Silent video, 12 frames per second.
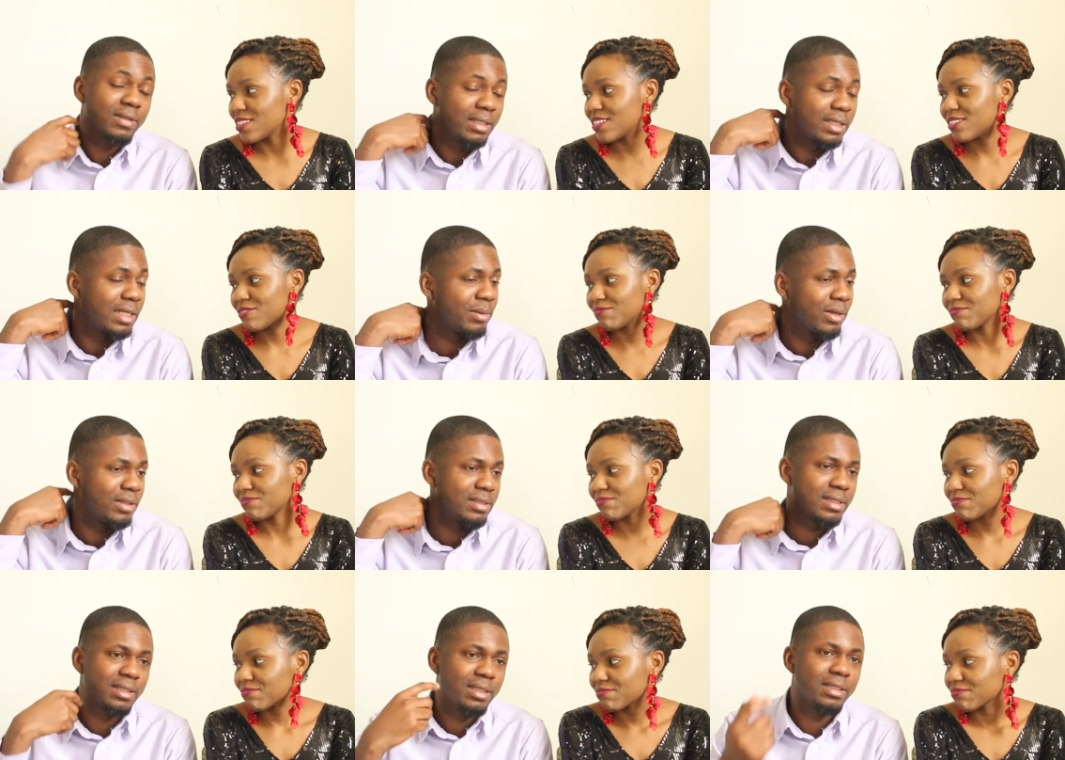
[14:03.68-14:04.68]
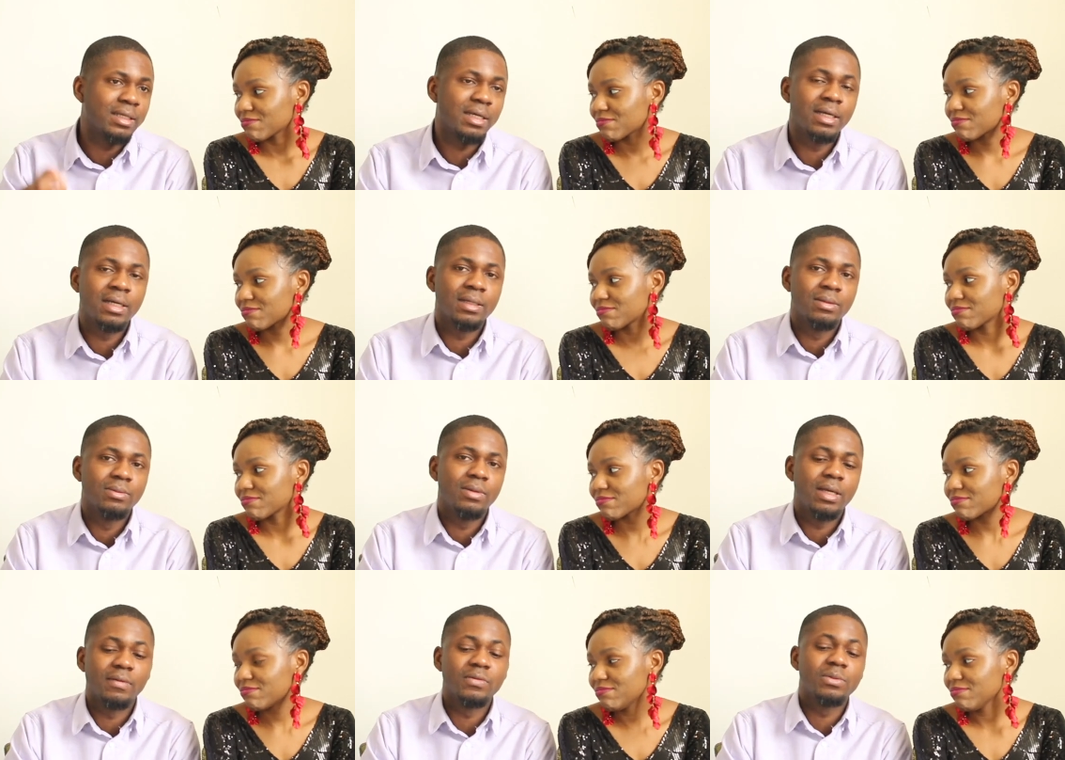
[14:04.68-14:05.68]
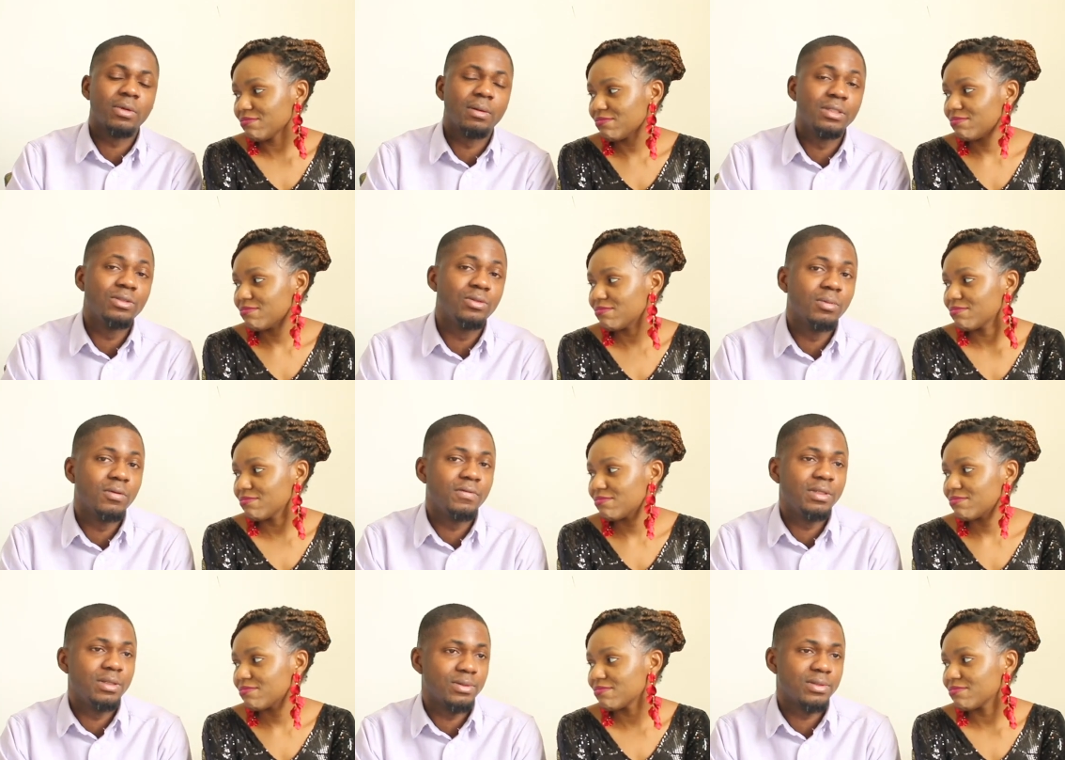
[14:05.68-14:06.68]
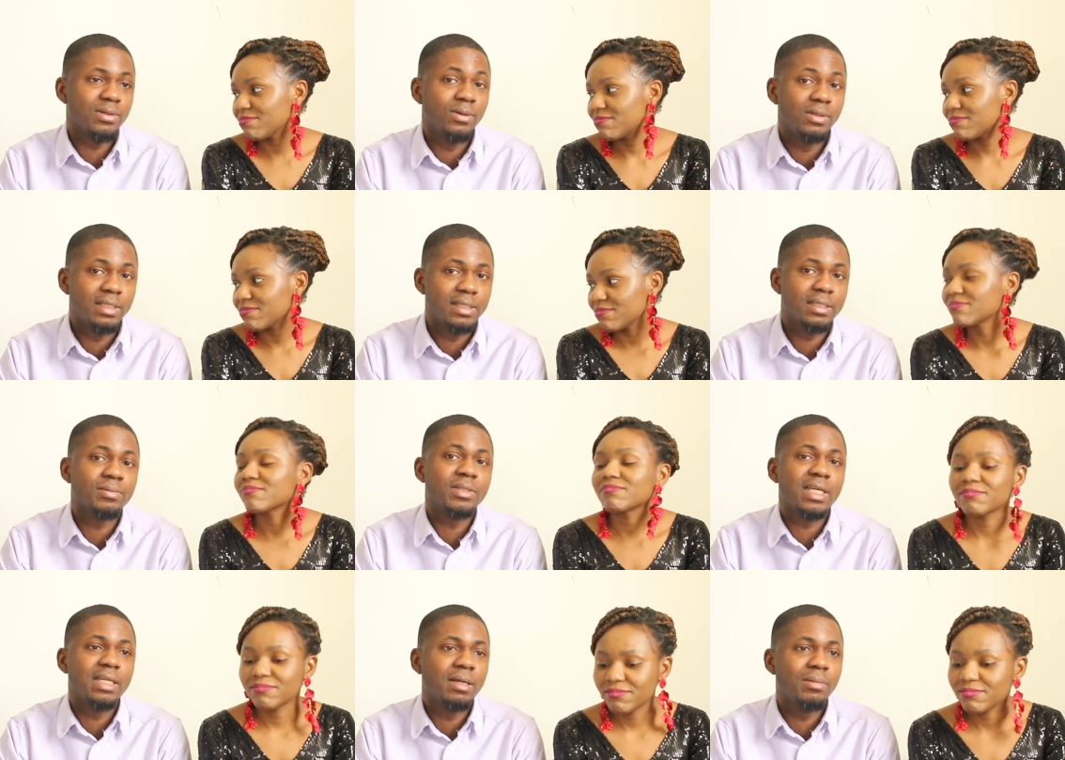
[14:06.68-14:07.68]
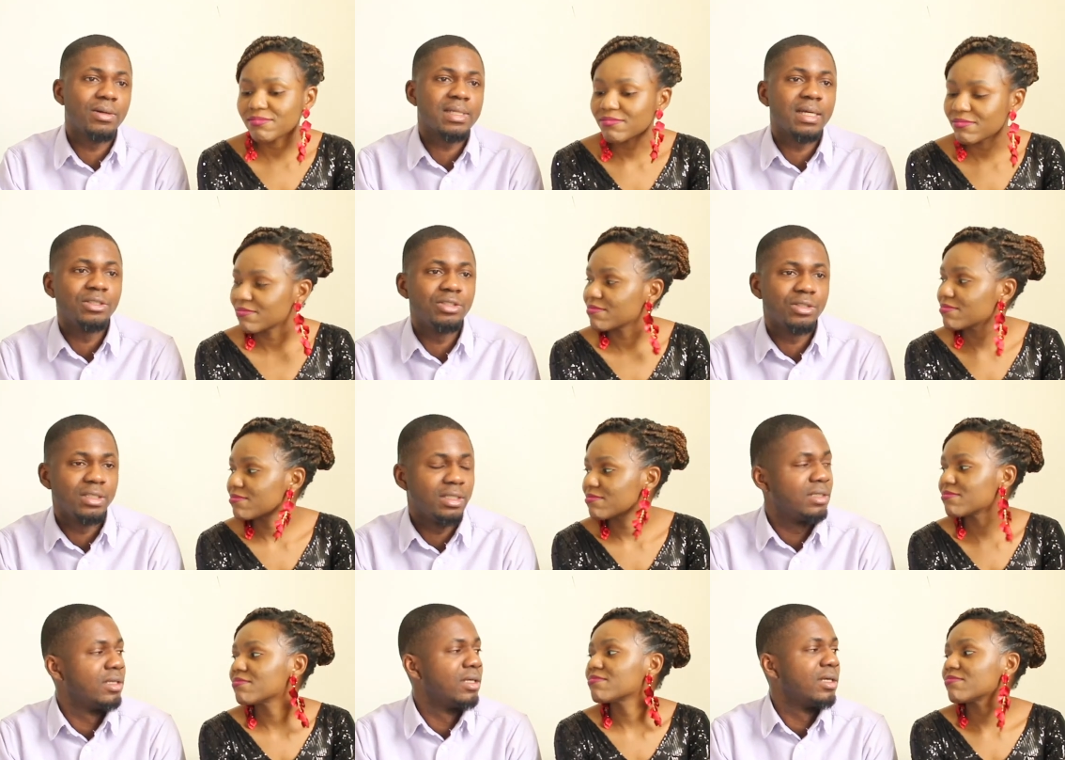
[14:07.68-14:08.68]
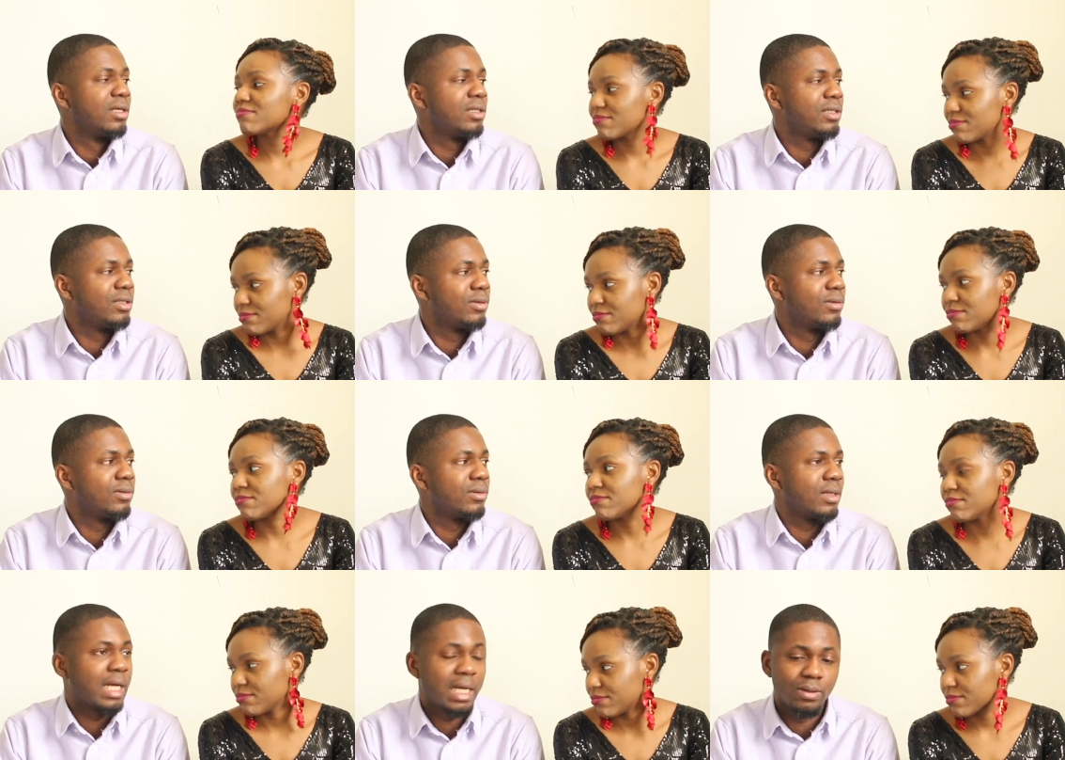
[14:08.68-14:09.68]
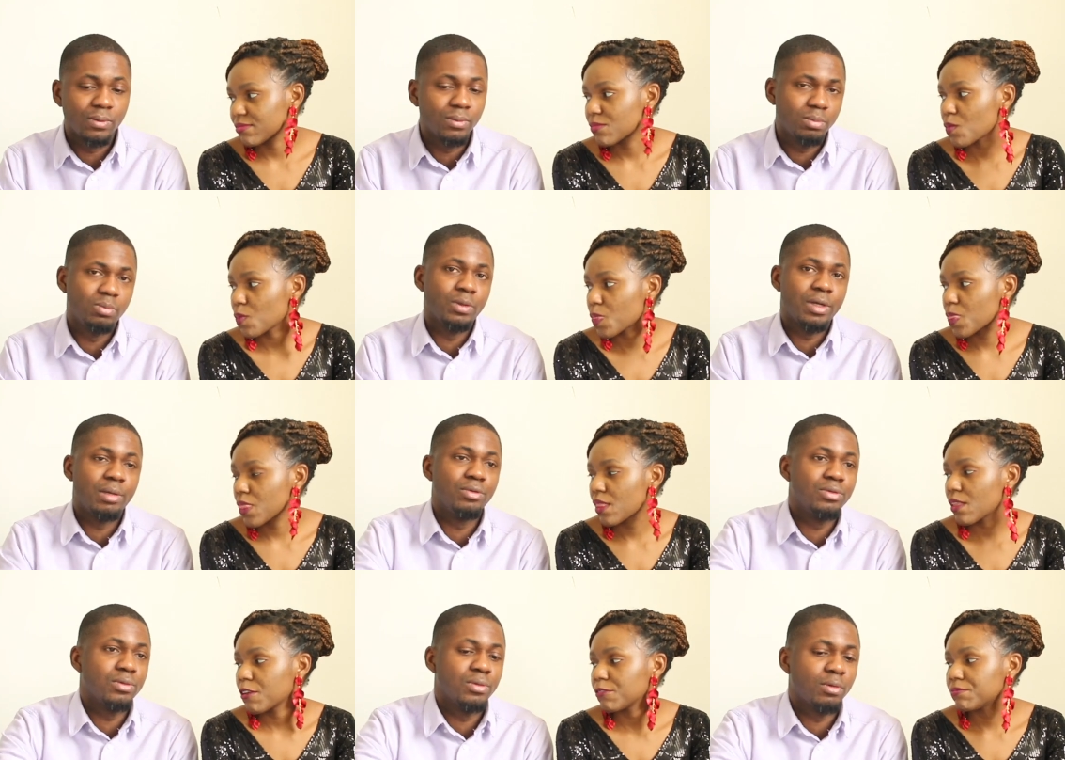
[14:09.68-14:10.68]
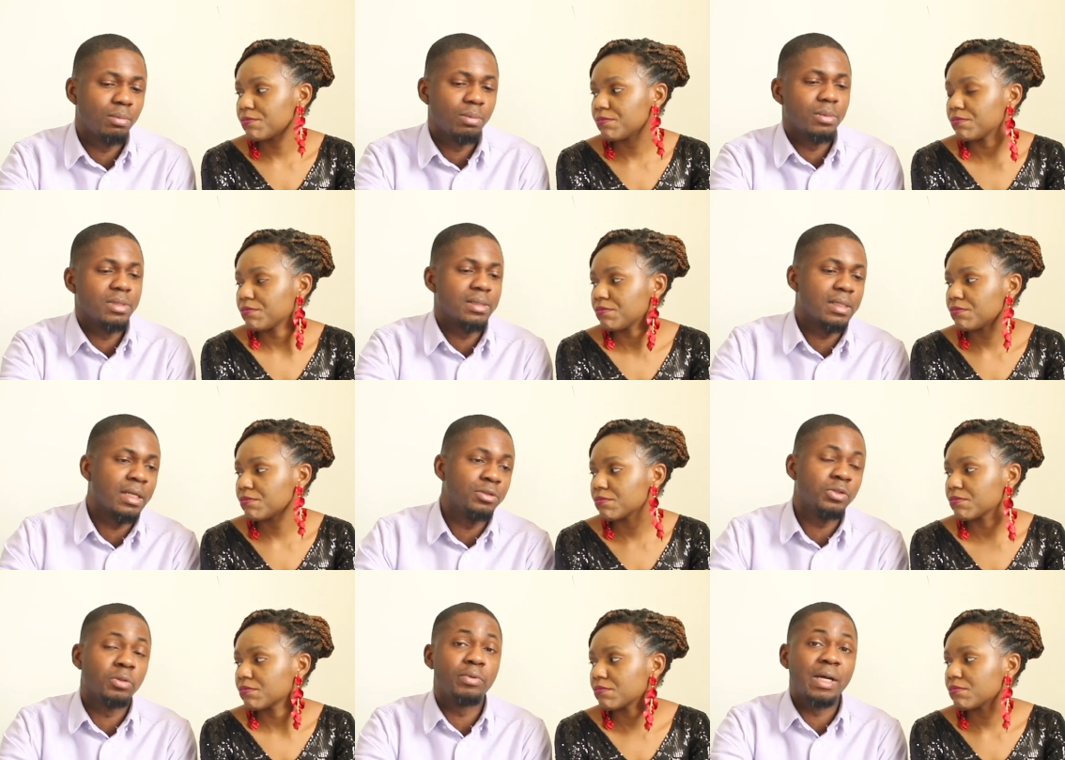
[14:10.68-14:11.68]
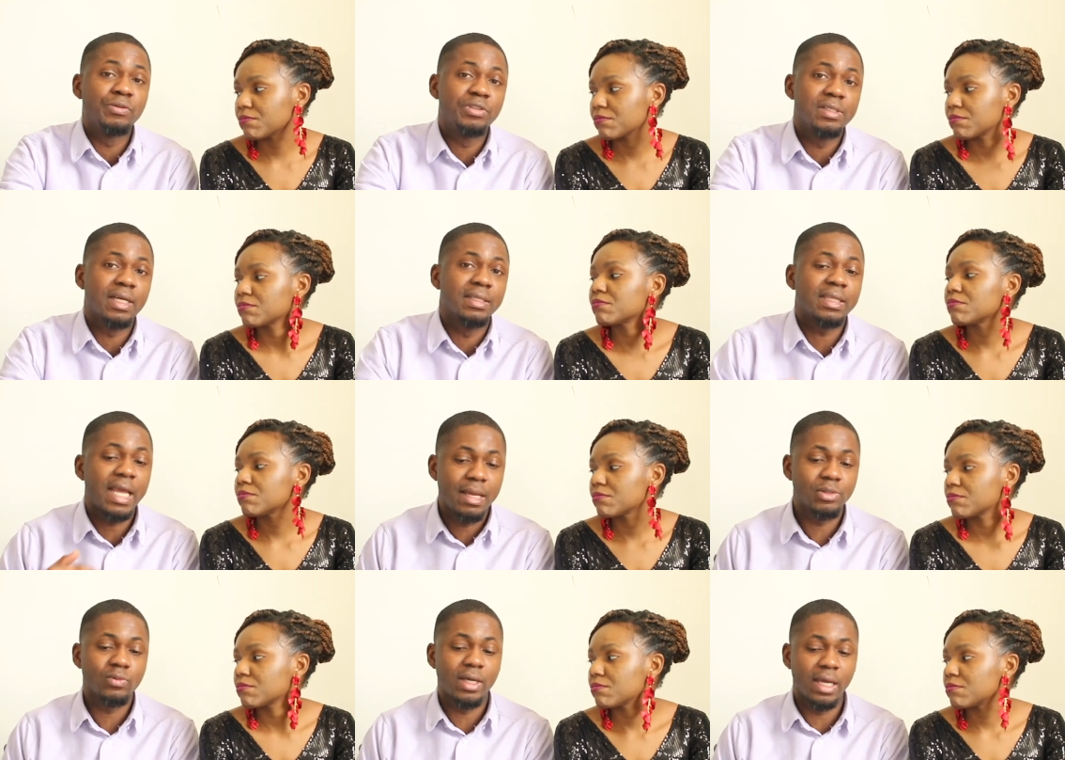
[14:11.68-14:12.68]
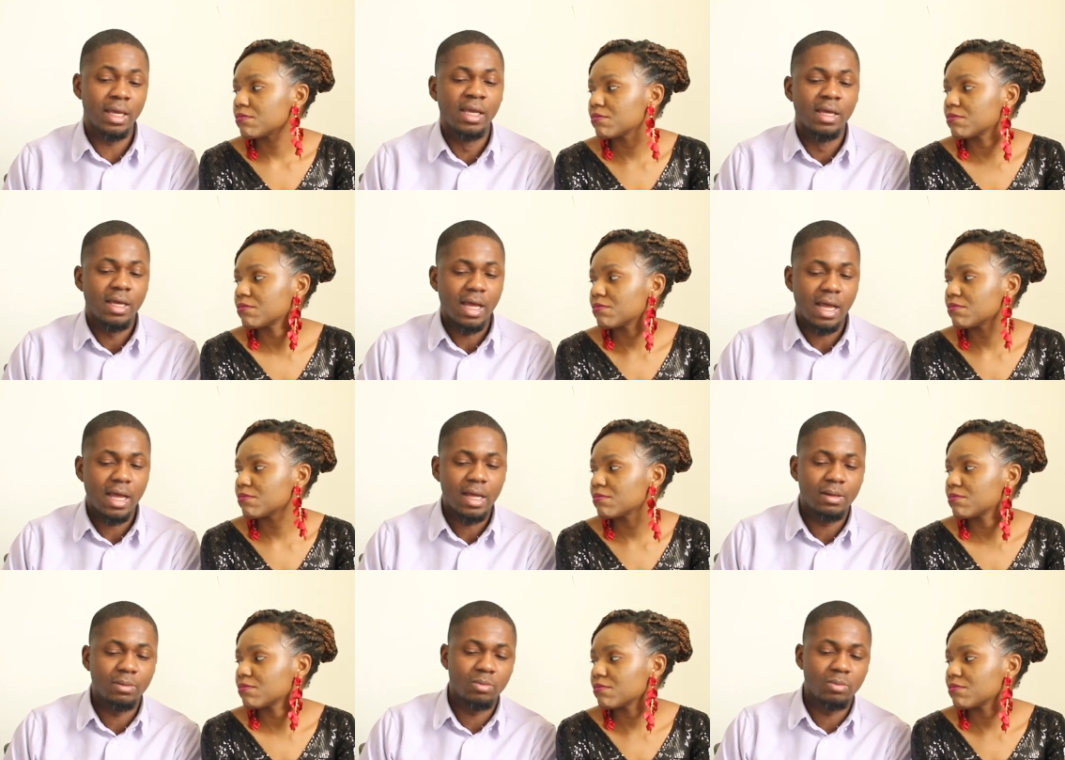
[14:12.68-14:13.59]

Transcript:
Speaker 1: thinking about this. I think uh, we have to probably do more videos on this, especially about our journey. You mm. know how we were able to uh, draw boundaries and times where uh,